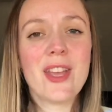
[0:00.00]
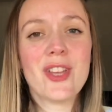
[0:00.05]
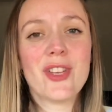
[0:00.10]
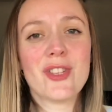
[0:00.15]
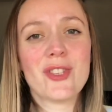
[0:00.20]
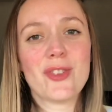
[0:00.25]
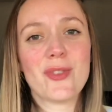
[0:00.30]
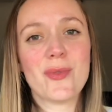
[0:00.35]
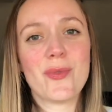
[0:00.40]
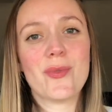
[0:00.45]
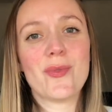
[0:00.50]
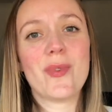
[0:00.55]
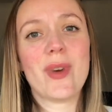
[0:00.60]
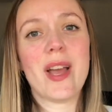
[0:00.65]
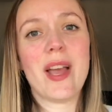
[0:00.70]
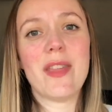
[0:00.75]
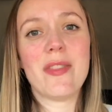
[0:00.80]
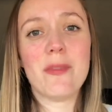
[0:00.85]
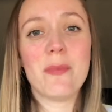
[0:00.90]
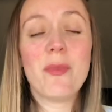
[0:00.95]
So
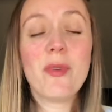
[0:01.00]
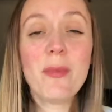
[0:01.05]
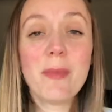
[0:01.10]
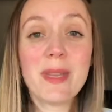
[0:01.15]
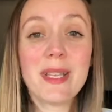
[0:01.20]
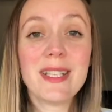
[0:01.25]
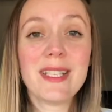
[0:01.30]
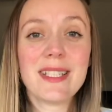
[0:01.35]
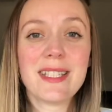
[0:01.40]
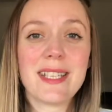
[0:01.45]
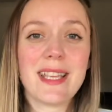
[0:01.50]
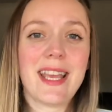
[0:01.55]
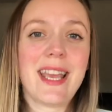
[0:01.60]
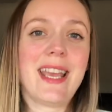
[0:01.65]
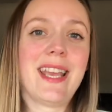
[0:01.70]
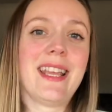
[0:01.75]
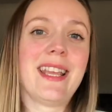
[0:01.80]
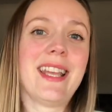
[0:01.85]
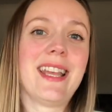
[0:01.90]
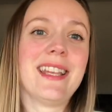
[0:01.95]
at the moment,
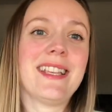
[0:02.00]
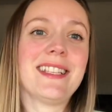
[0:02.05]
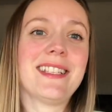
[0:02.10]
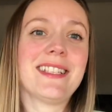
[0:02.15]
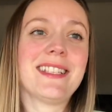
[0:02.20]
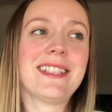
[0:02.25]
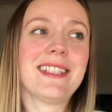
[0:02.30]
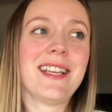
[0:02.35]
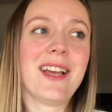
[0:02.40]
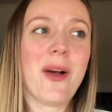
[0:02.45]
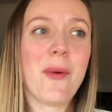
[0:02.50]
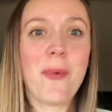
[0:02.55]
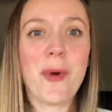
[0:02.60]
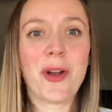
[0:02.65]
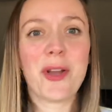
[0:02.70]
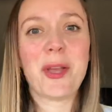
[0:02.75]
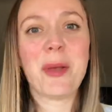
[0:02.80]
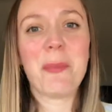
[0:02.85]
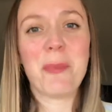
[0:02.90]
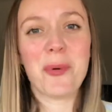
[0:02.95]
it is a
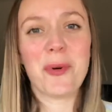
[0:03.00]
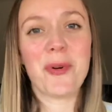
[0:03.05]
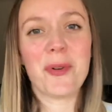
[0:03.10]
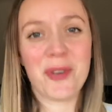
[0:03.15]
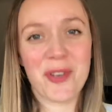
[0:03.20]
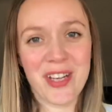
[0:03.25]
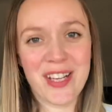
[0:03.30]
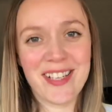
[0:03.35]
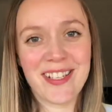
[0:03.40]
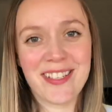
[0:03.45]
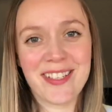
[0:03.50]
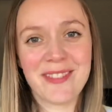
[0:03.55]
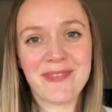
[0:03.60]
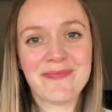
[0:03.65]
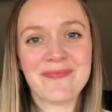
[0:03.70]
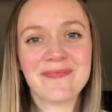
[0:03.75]
work in progress.